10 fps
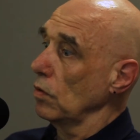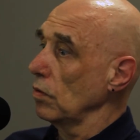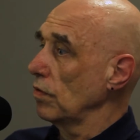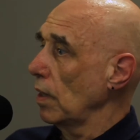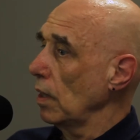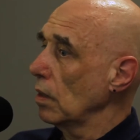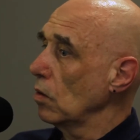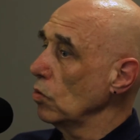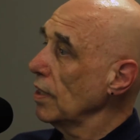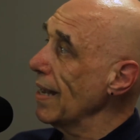you could say,
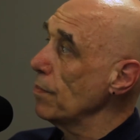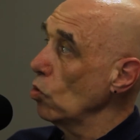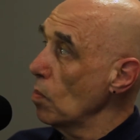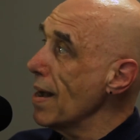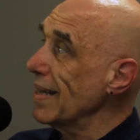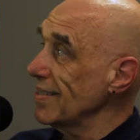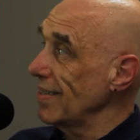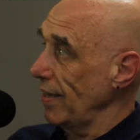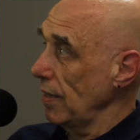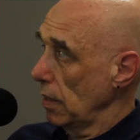called Gabor
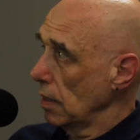Mate.